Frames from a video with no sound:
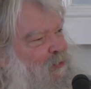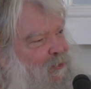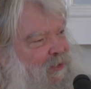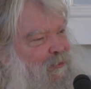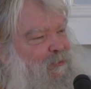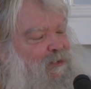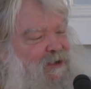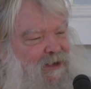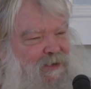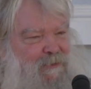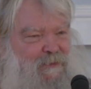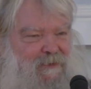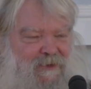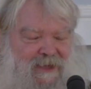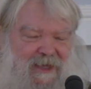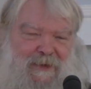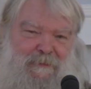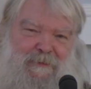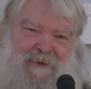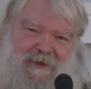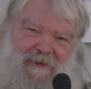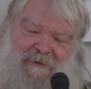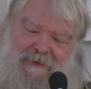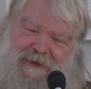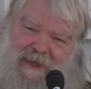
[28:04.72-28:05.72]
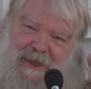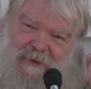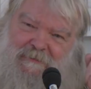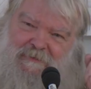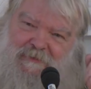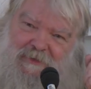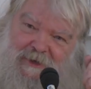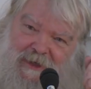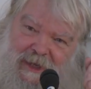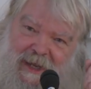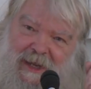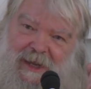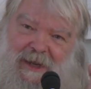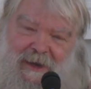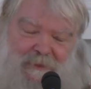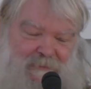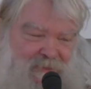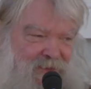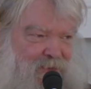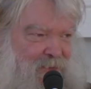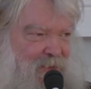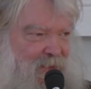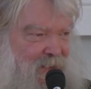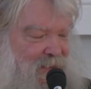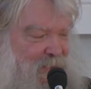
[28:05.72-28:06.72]
we were kept ringing up
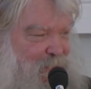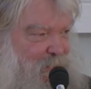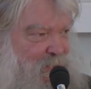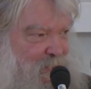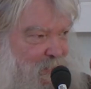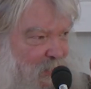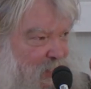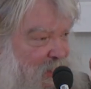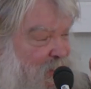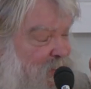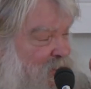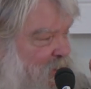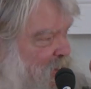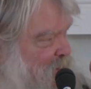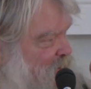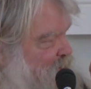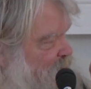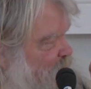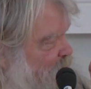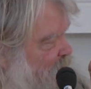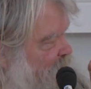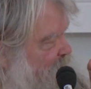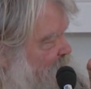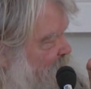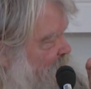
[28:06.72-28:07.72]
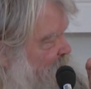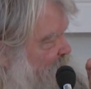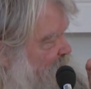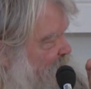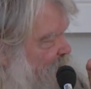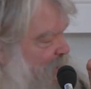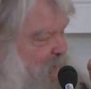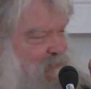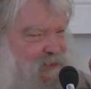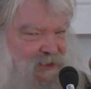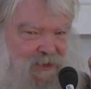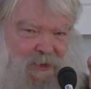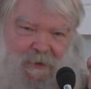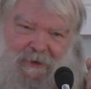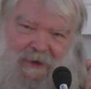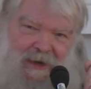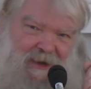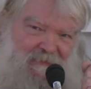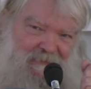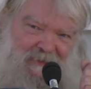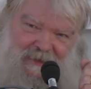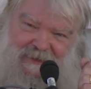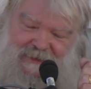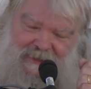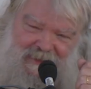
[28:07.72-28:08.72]
to and apologize to each other, say, I'm sorry,
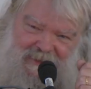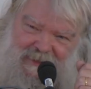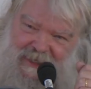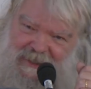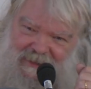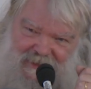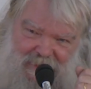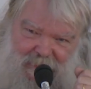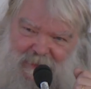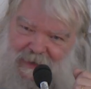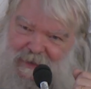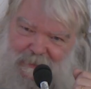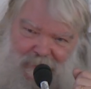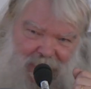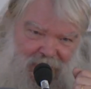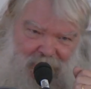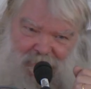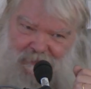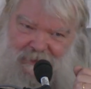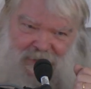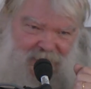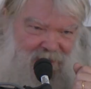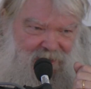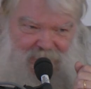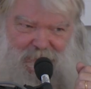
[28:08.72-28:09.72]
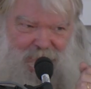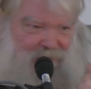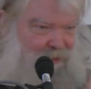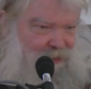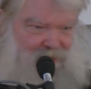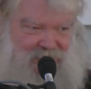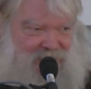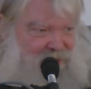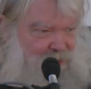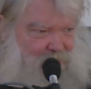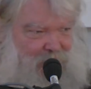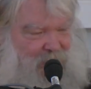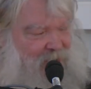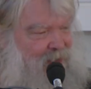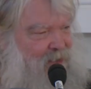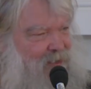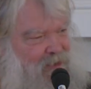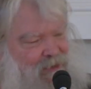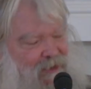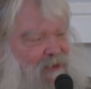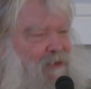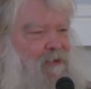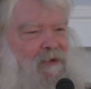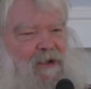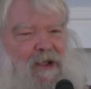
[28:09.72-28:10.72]
I've had to say something about reason, because the way,
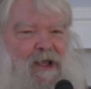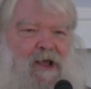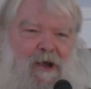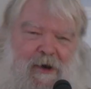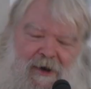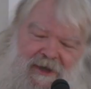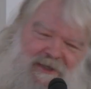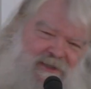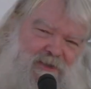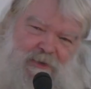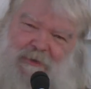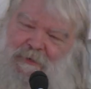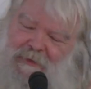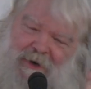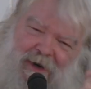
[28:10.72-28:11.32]
you know, that's all